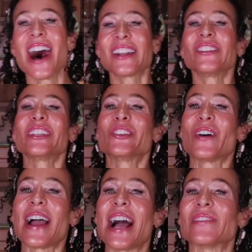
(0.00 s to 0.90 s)
not only do
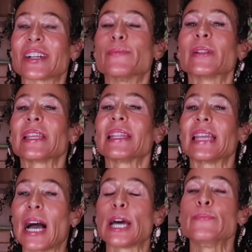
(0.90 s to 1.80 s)
I have a
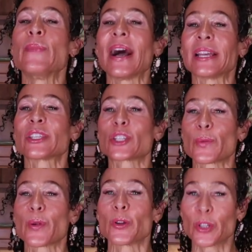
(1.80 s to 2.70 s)
completely unbiased
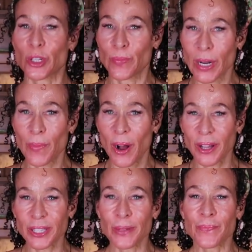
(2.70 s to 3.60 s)
approach to
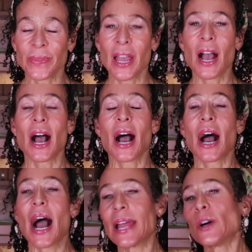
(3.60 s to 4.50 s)
menopause,
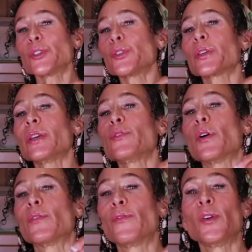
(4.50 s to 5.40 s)
I also give
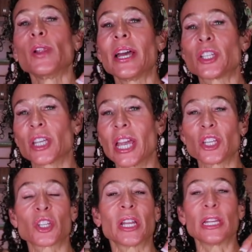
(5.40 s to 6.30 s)
you a full
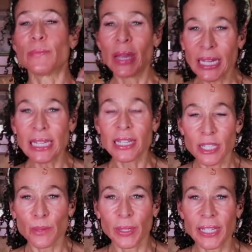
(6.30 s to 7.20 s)
education in many
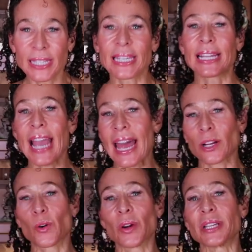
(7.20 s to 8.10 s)
disciplines and
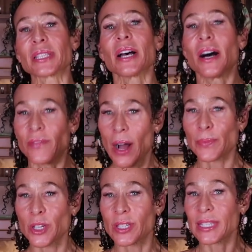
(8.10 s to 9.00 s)
categories of
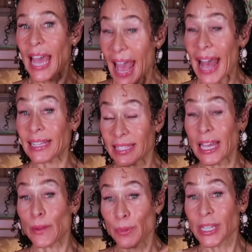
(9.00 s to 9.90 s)
options as
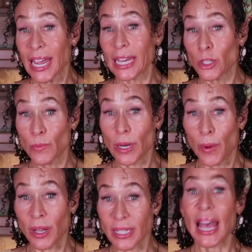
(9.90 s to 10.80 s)
they pertain to
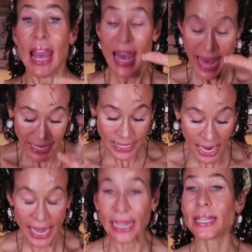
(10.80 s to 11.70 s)
menopause, and
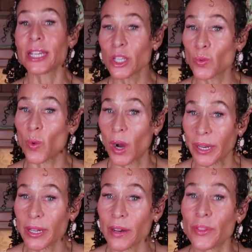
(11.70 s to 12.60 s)
diet is
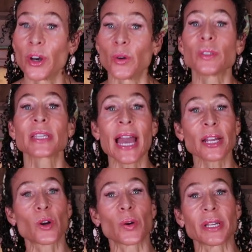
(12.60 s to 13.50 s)
one of those
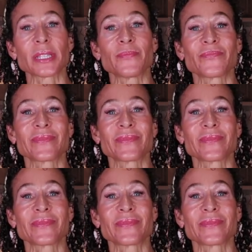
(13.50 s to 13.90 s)
categories.